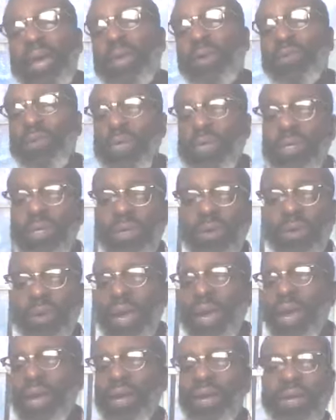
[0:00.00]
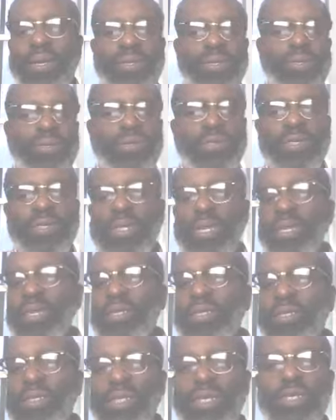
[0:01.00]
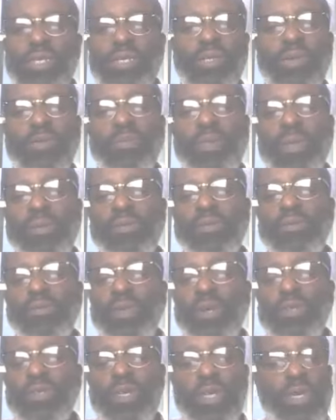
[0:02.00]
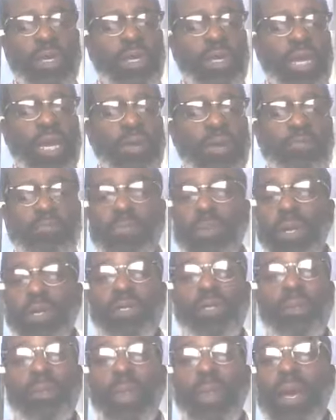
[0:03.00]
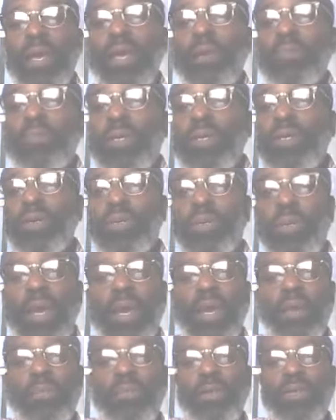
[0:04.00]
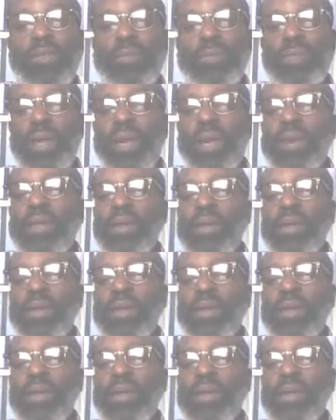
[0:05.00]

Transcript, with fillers: I want to know how can you sit and see two pieces of fish keep multiplying and multiplying and multiplying.